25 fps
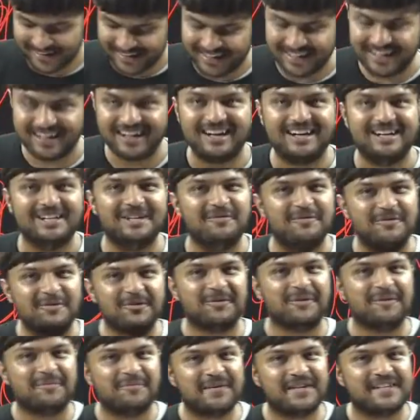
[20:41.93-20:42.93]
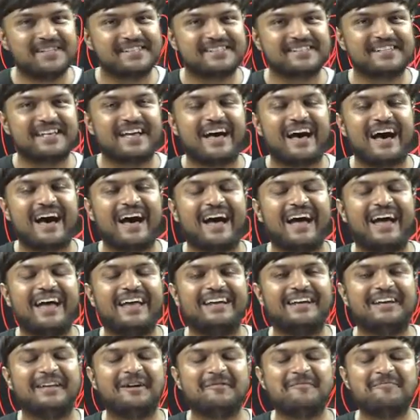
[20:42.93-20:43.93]
leave you in peace
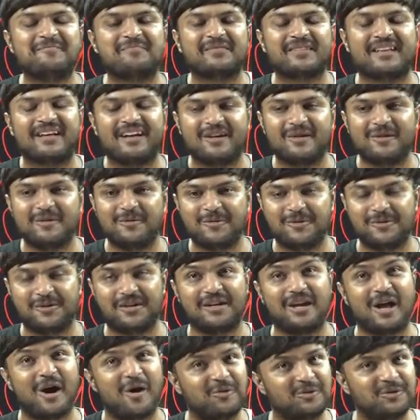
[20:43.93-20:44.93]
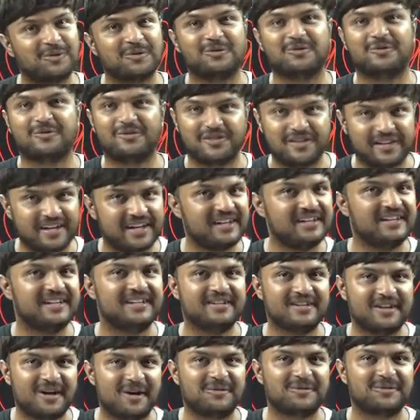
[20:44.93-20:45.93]
and would love to, really
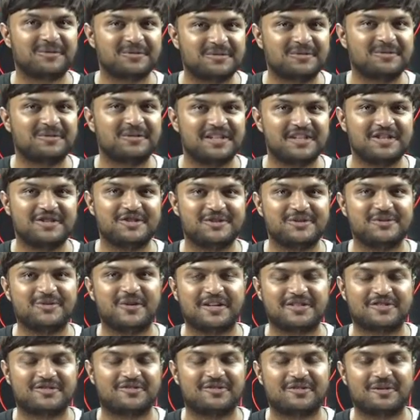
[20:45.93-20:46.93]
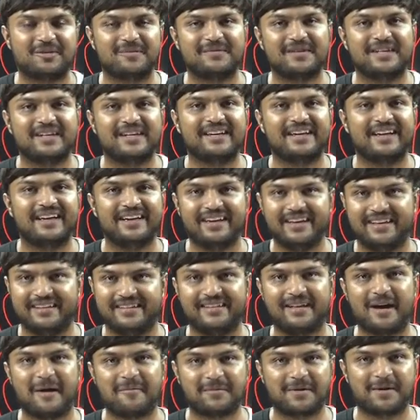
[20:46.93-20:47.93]
love to teach you astronomy in
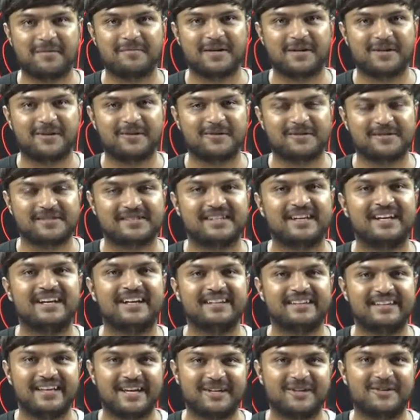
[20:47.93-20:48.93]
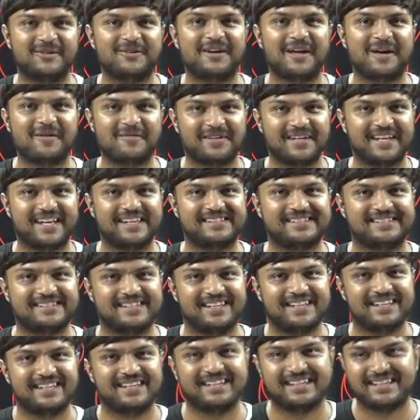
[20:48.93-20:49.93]
the upcoming course. Thank you and have a nice
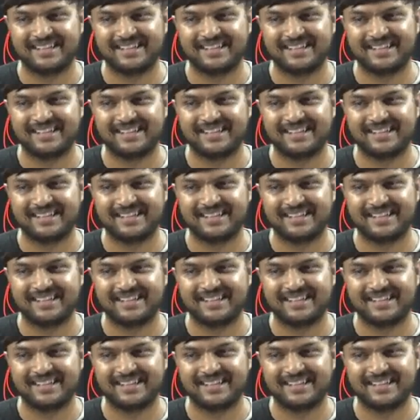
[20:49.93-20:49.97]
day.